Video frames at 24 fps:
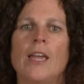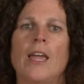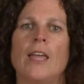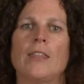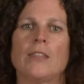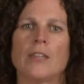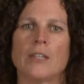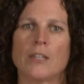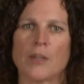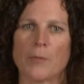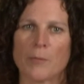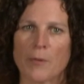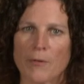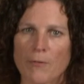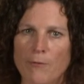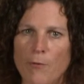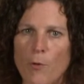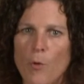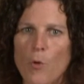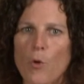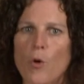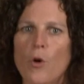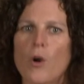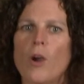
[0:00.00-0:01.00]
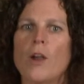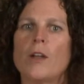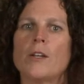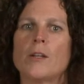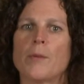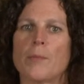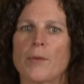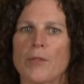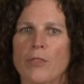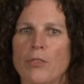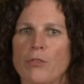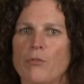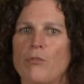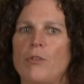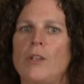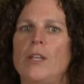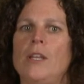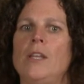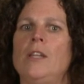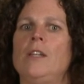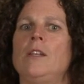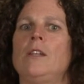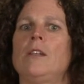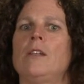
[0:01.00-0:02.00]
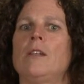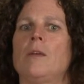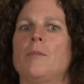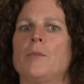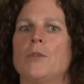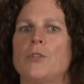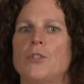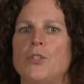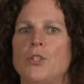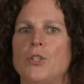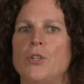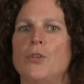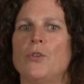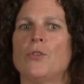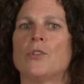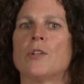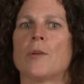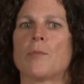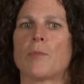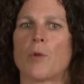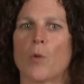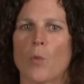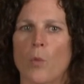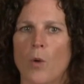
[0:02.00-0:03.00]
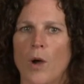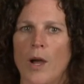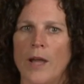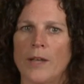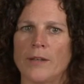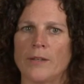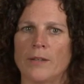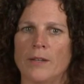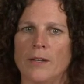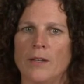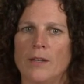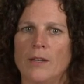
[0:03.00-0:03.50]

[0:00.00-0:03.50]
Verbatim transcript: and then number four, number three, number two, number one.